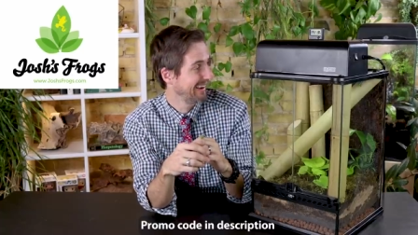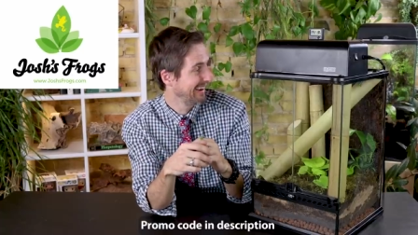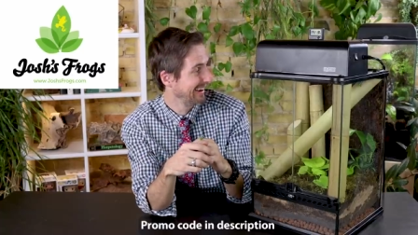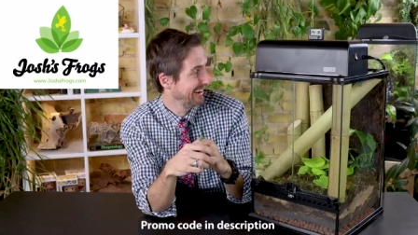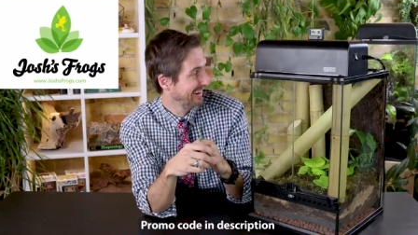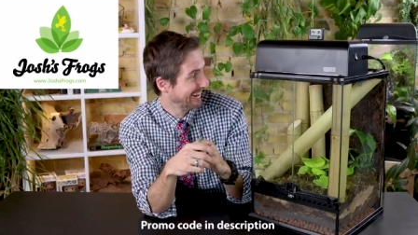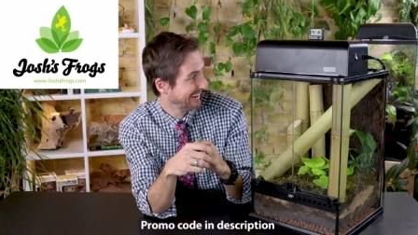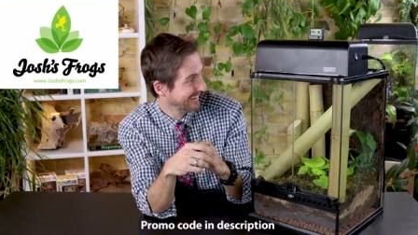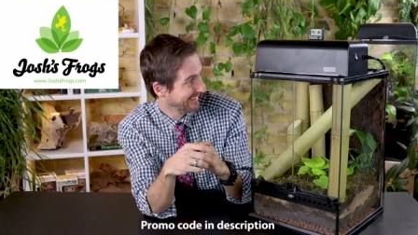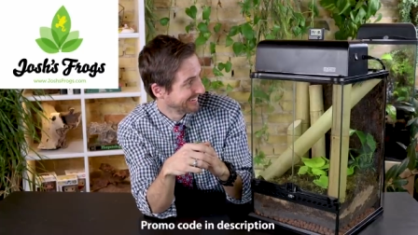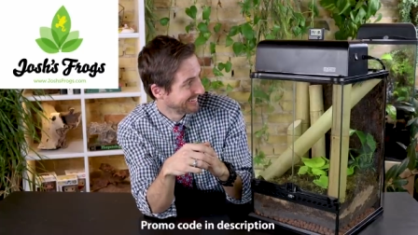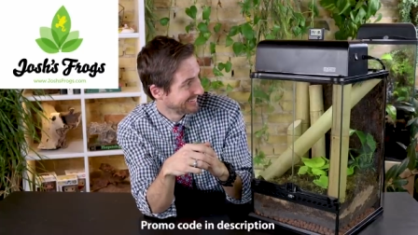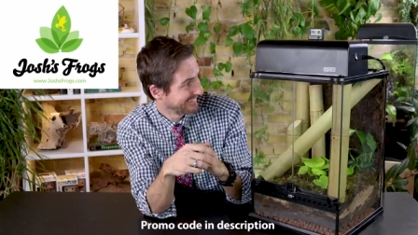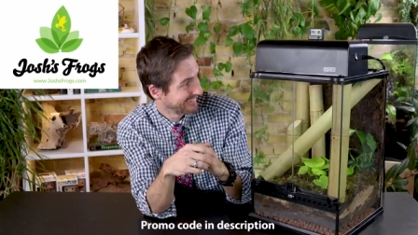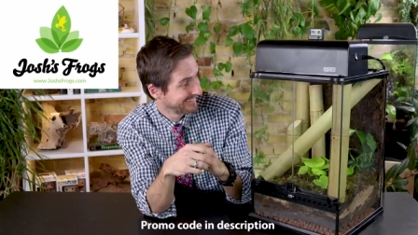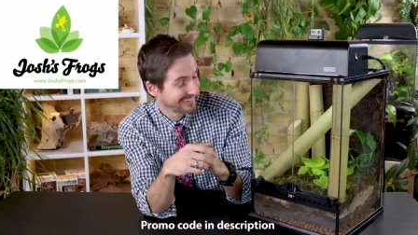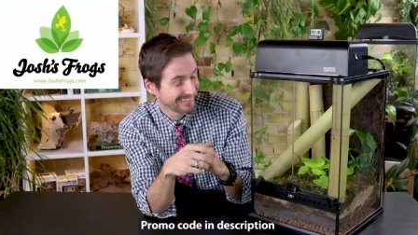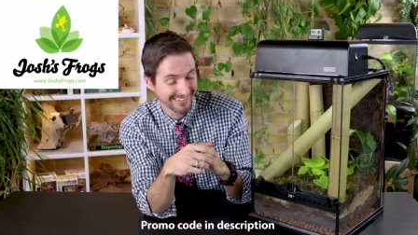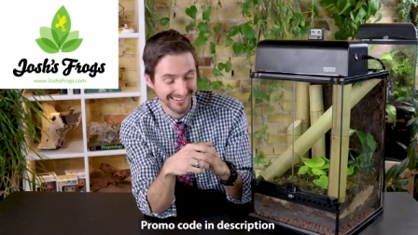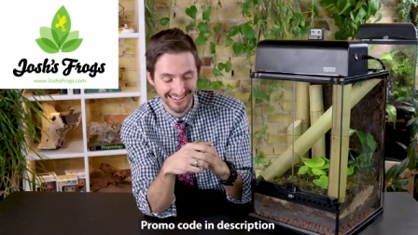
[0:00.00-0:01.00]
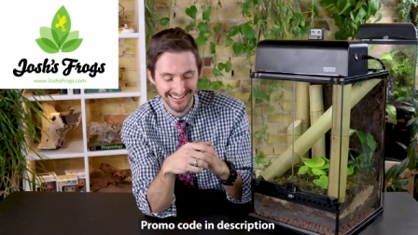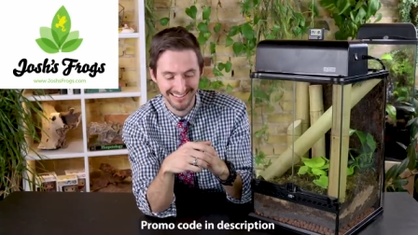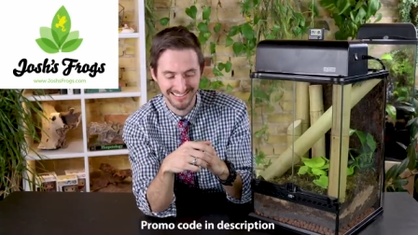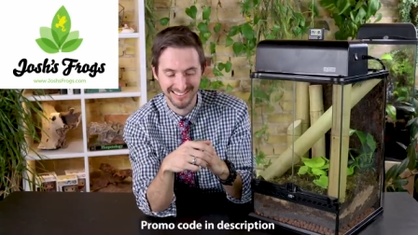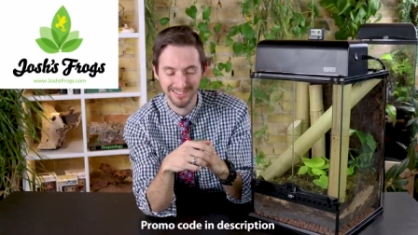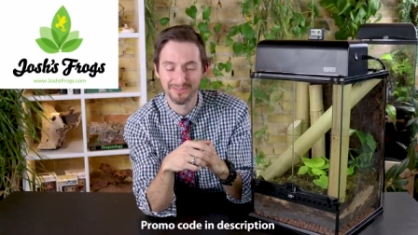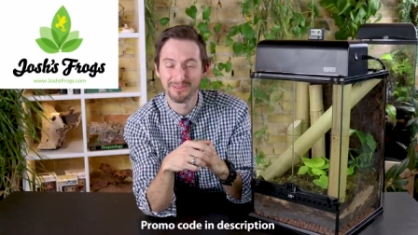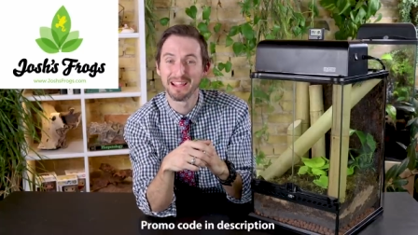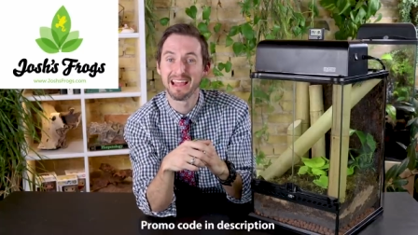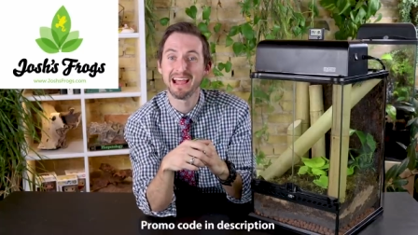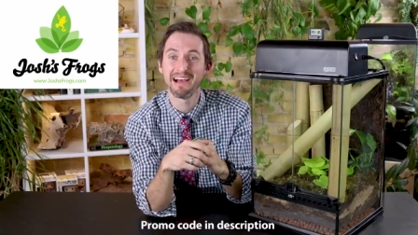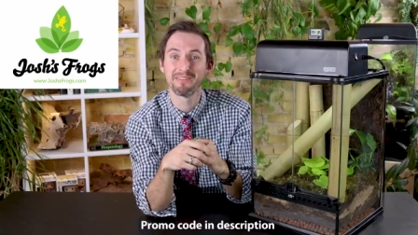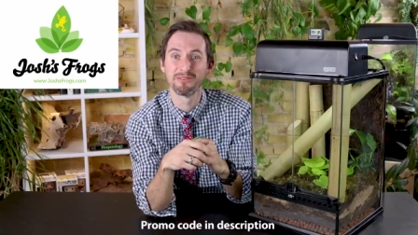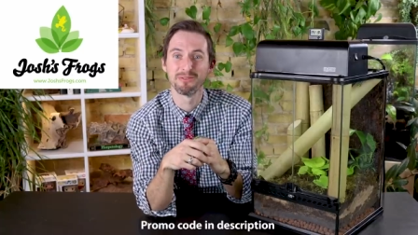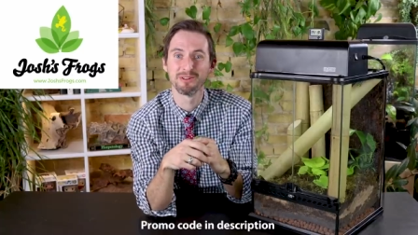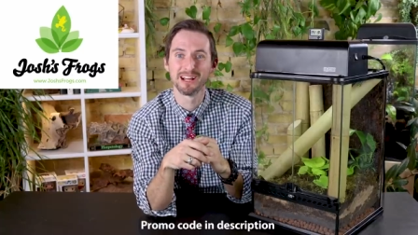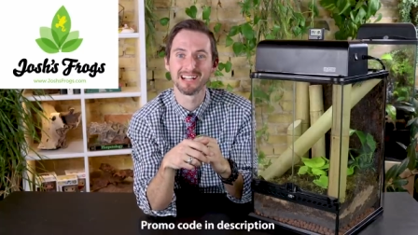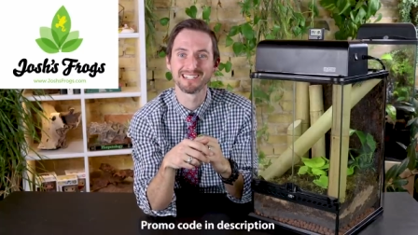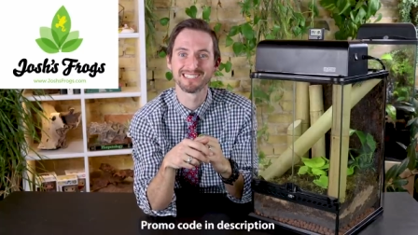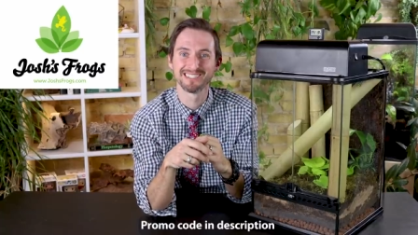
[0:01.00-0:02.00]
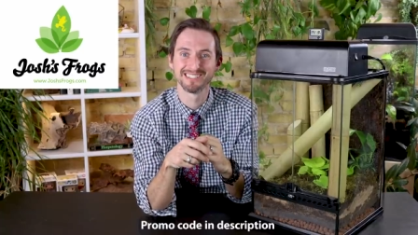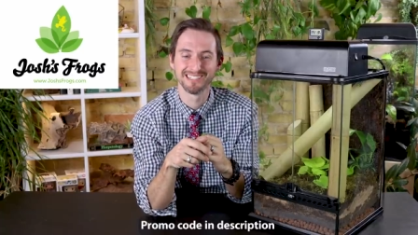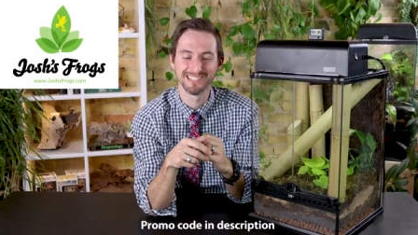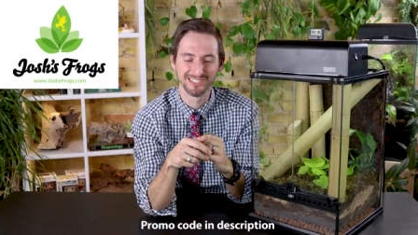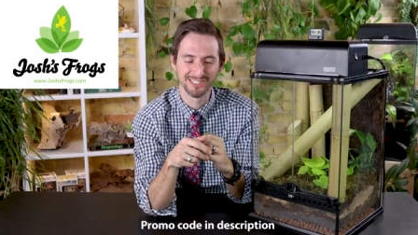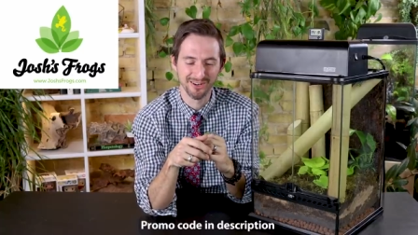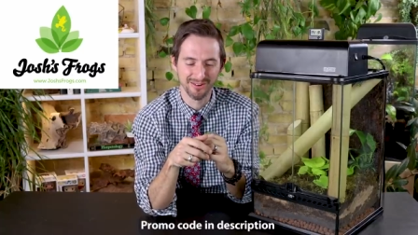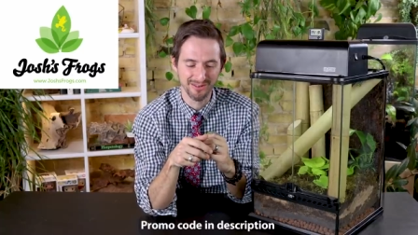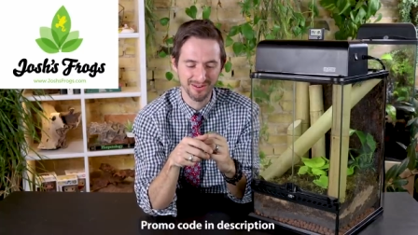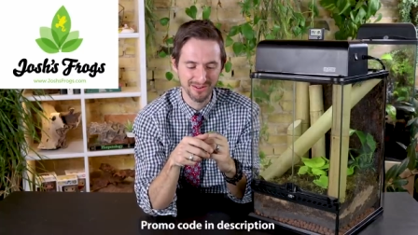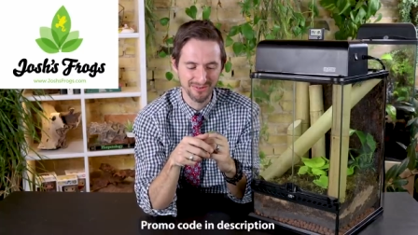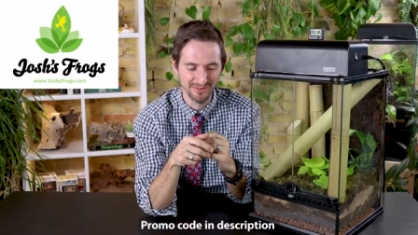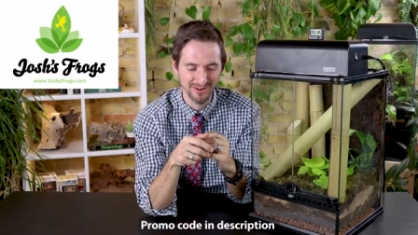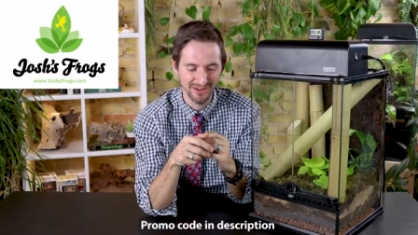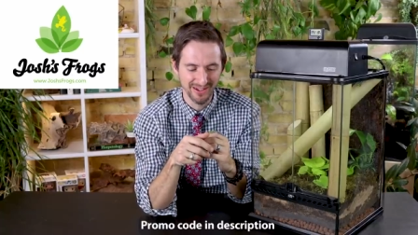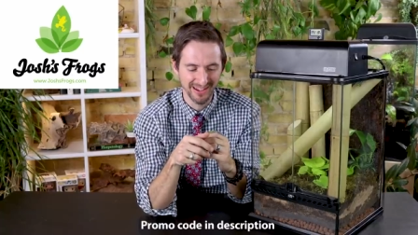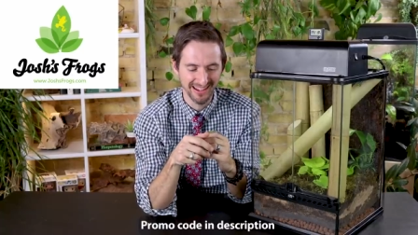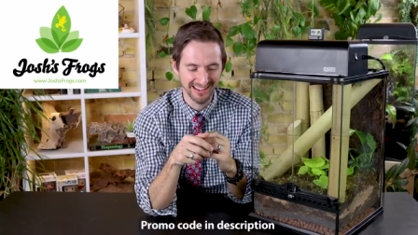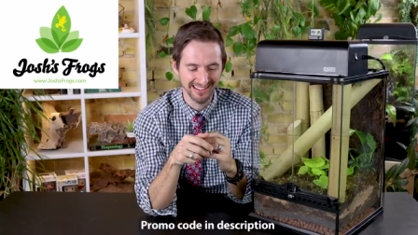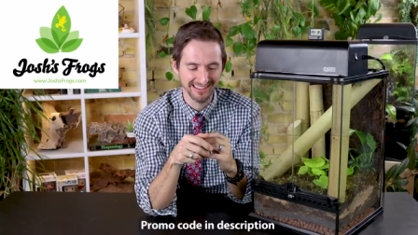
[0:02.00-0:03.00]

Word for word: And, and so we have, and we'll actually show you